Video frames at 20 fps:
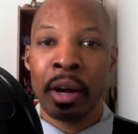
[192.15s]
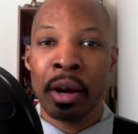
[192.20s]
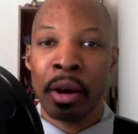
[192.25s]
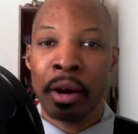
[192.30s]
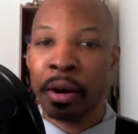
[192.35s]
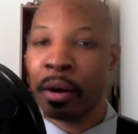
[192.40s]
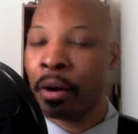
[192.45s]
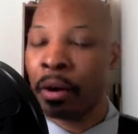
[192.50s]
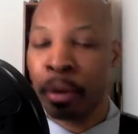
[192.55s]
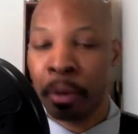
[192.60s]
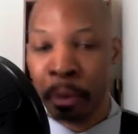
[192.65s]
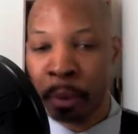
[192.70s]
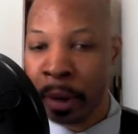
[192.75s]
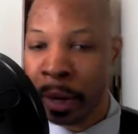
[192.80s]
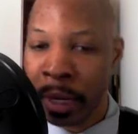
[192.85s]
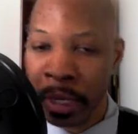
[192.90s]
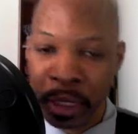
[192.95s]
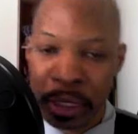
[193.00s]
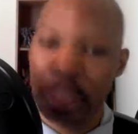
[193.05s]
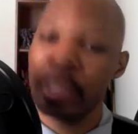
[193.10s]
oh, I
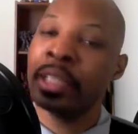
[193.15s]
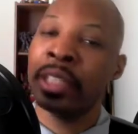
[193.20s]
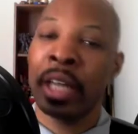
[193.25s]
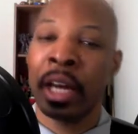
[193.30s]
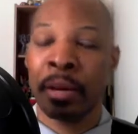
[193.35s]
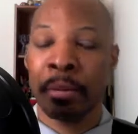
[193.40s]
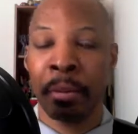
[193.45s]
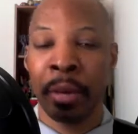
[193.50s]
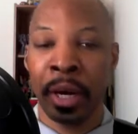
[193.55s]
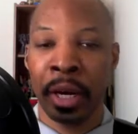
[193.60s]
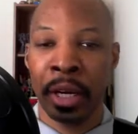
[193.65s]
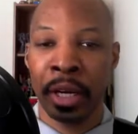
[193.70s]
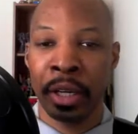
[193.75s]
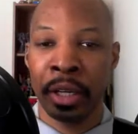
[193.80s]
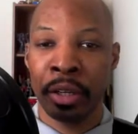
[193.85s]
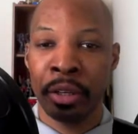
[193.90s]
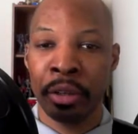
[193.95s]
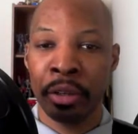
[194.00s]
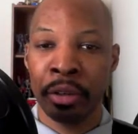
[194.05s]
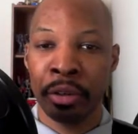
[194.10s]
just have my
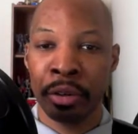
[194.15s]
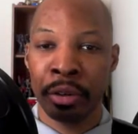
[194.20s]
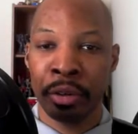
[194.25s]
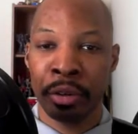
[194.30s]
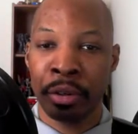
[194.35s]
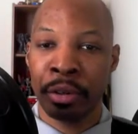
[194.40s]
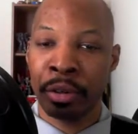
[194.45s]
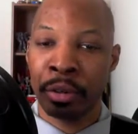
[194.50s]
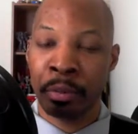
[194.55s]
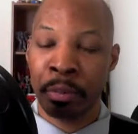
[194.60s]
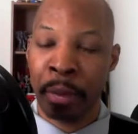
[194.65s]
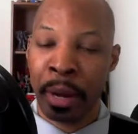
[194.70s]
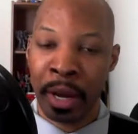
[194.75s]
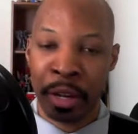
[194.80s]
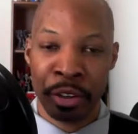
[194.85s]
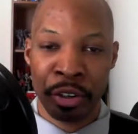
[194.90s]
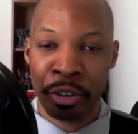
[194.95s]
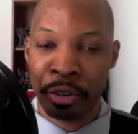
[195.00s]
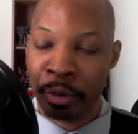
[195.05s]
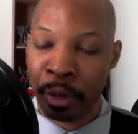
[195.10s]
good
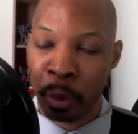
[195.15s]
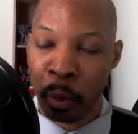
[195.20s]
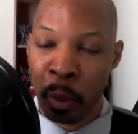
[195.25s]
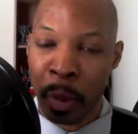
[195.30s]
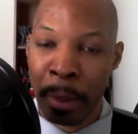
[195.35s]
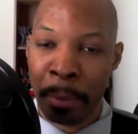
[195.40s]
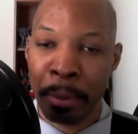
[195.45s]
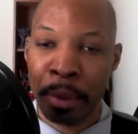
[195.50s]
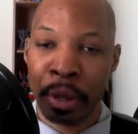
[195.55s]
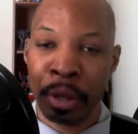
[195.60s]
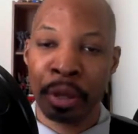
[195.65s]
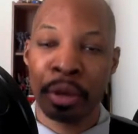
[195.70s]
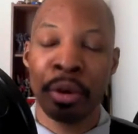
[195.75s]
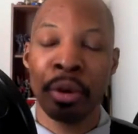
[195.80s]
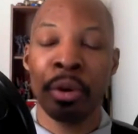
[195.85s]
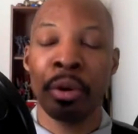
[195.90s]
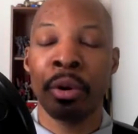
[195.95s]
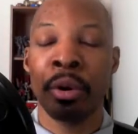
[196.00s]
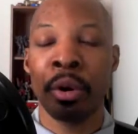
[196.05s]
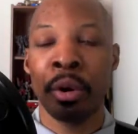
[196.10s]
masterwork weapon,
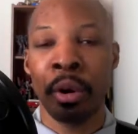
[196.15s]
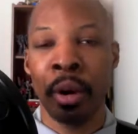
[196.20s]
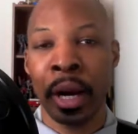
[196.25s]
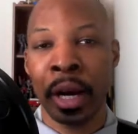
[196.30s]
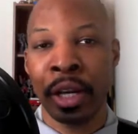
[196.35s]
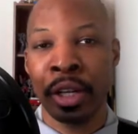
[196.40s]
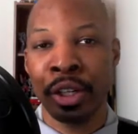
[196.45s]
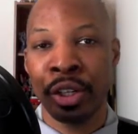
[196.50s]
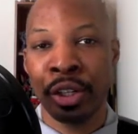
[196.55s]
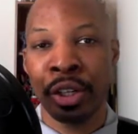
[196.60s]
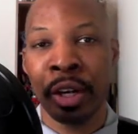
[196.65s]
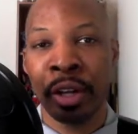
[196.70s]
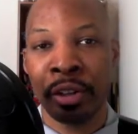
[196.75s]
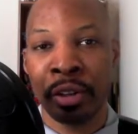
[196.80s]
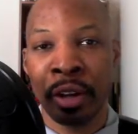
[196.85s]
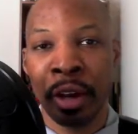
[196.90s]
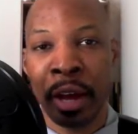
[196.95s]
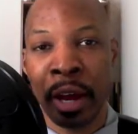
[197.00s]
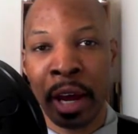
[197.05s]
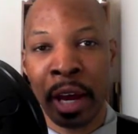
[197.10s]
or I just
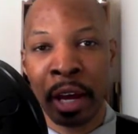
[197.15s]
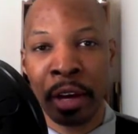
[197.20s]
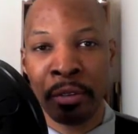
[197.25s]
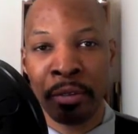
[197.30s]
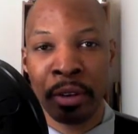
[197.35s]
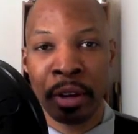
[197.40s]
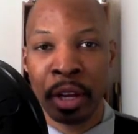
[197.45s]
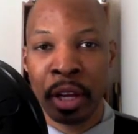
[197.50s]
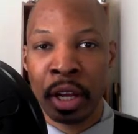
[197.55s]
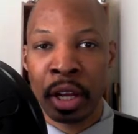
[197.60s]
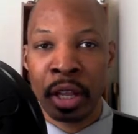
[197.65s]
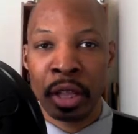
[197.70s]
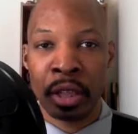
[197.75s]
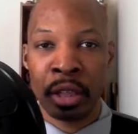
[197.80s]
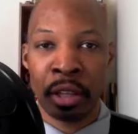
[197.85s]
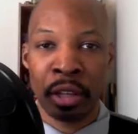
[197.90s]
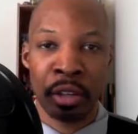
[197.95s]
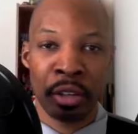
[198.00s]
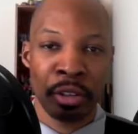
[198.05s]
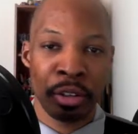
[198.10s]
have
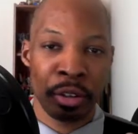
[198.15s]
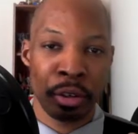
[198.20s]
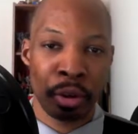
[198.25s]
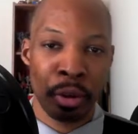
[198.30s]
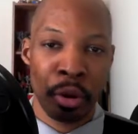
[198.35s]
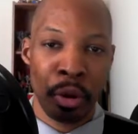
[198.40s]
this